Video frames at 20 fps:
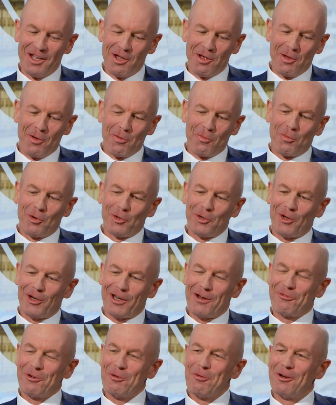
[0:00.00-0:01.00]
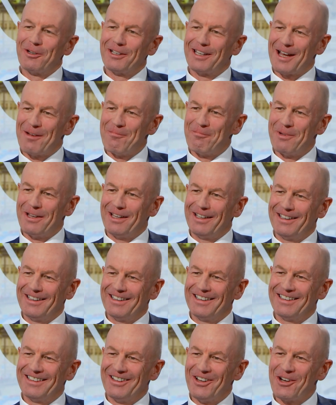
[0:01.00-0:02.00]
So how is this changing the
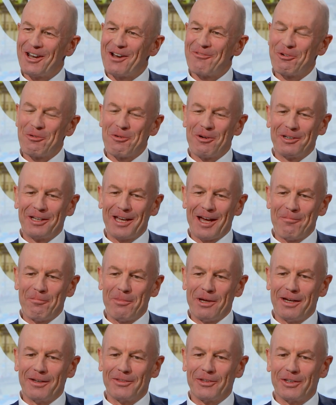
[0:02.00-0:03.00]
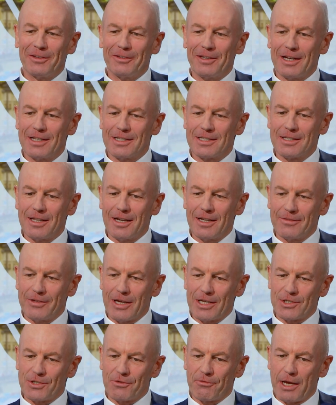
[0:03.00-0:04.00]
industry? Not everyone can be. I think that's
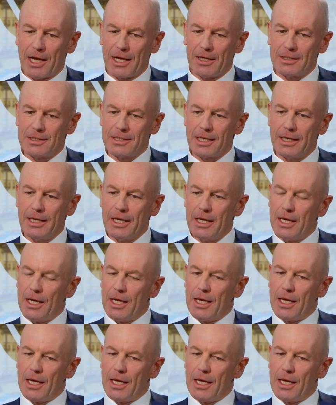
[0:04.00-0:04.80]
the reality.